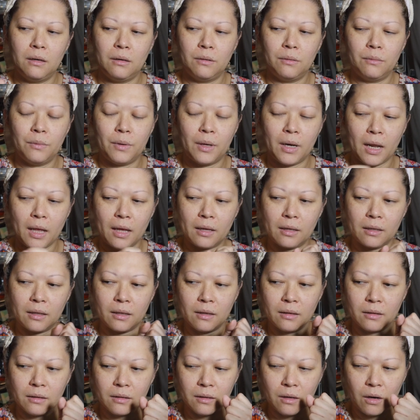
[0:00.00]
When
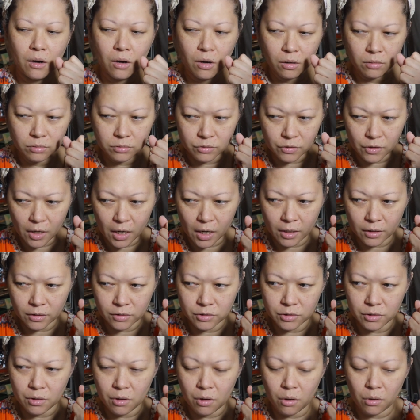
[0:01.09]
I try
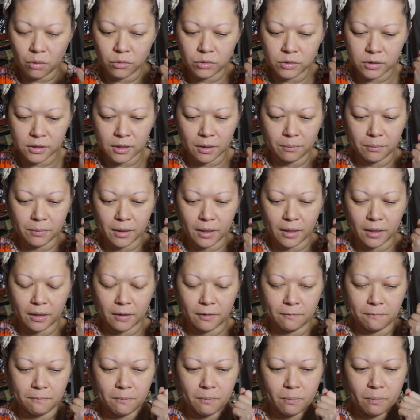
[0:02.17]
to hold
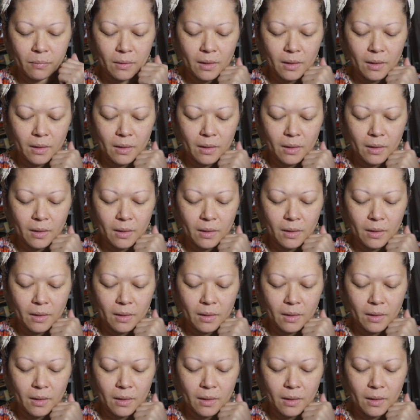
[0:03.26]
something,